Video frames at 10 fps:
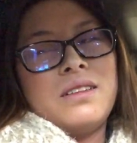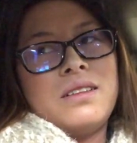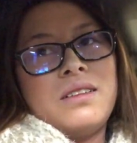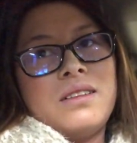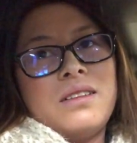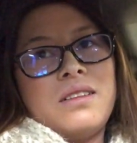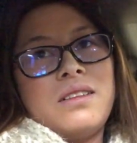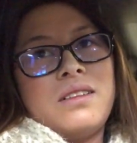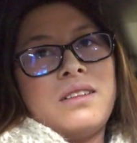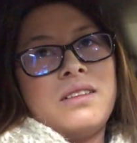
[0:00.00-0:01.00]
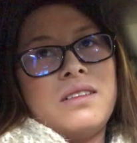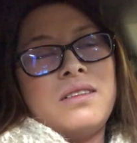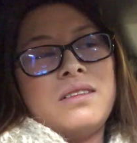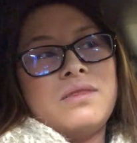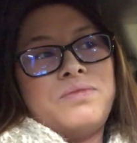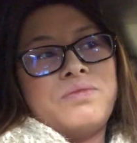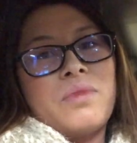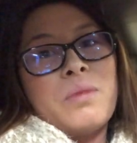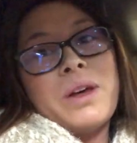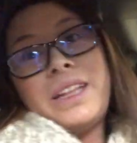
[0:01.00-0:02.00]
But
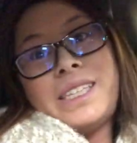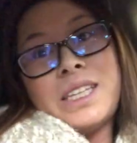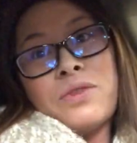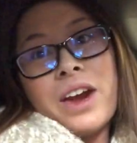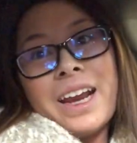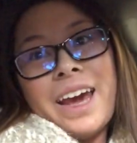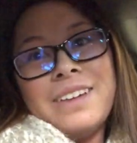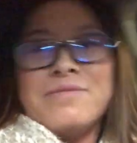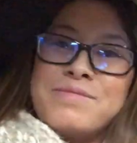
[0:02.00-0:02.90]
at least it's Friday.